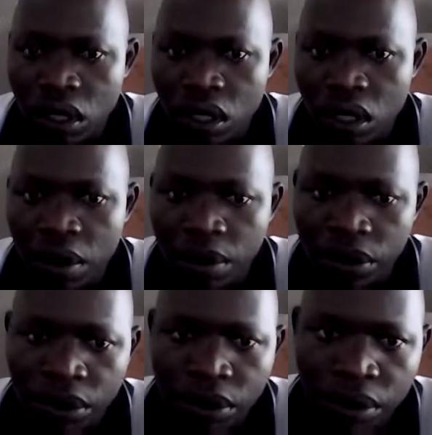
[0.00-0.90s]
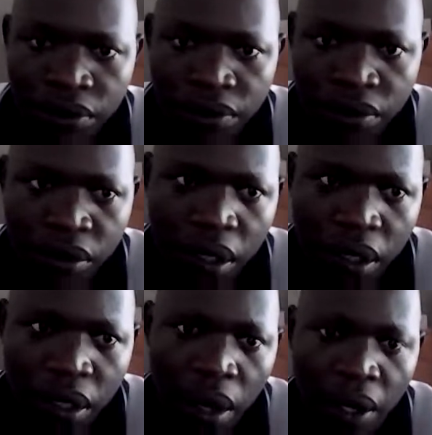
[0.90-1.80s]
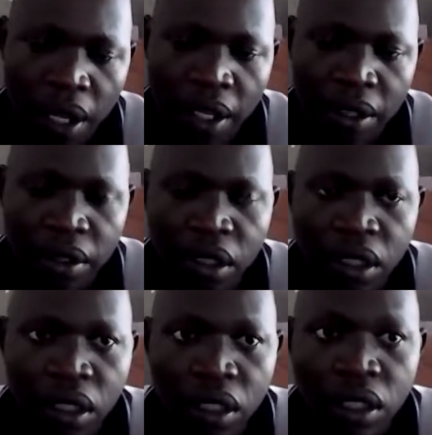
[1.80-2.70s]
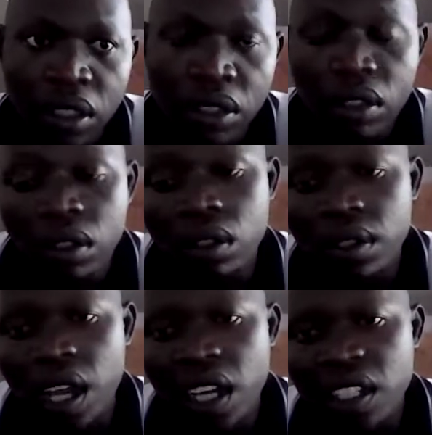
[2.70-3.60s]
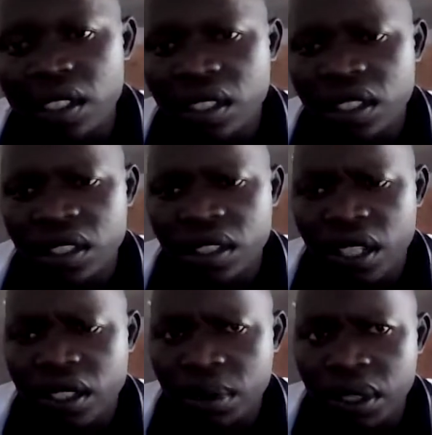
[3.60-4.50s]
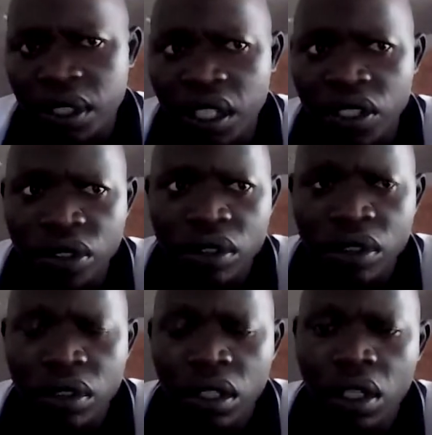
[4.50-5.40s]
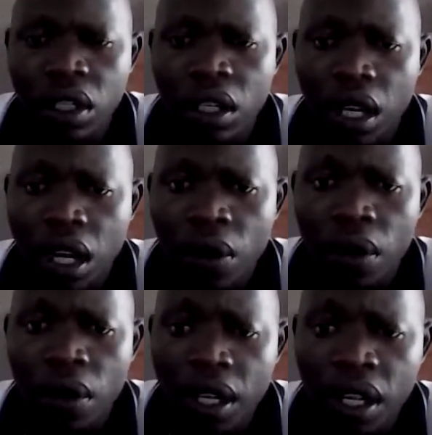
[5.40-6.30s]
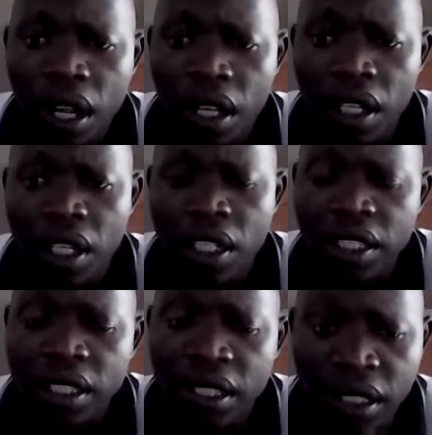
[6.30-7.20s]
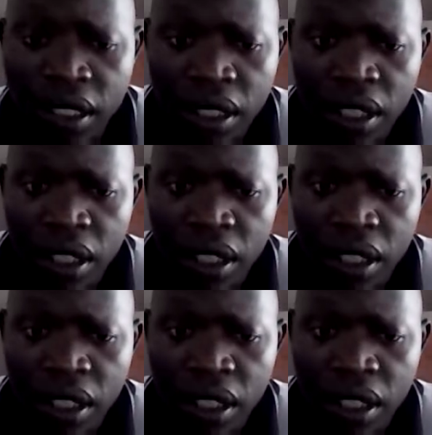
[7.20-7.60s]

up to where we are. So that is it. This has been the lesson. This is